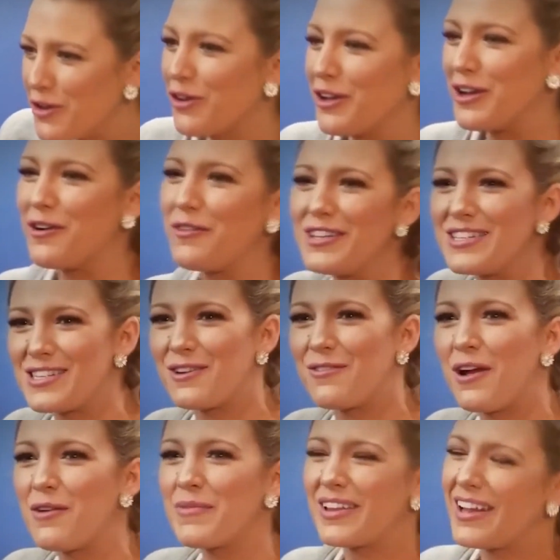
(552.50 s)
it risks
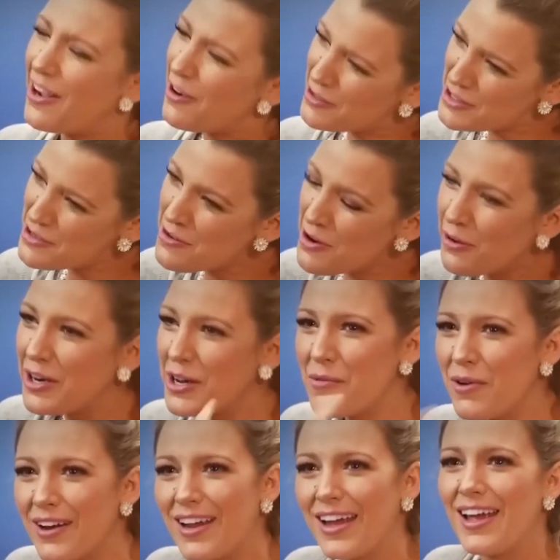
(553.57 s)
turning Reynolds
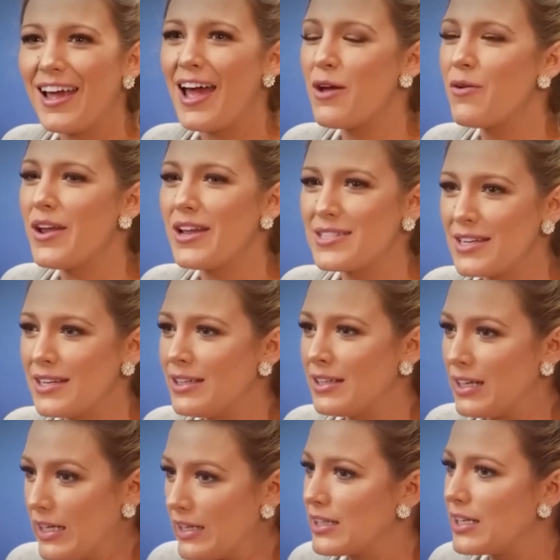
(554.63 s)
into a liability in
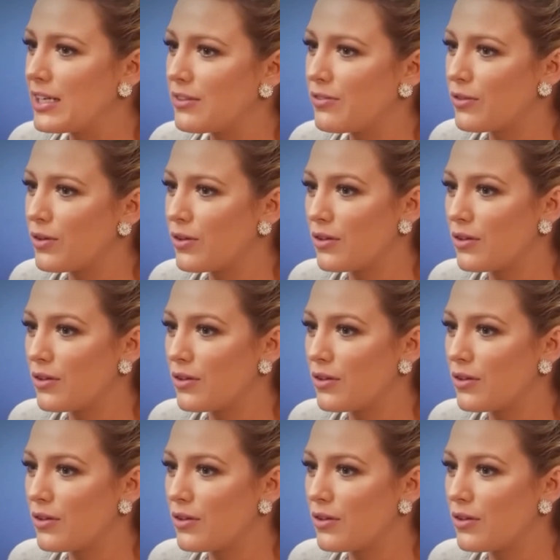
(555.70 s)
court,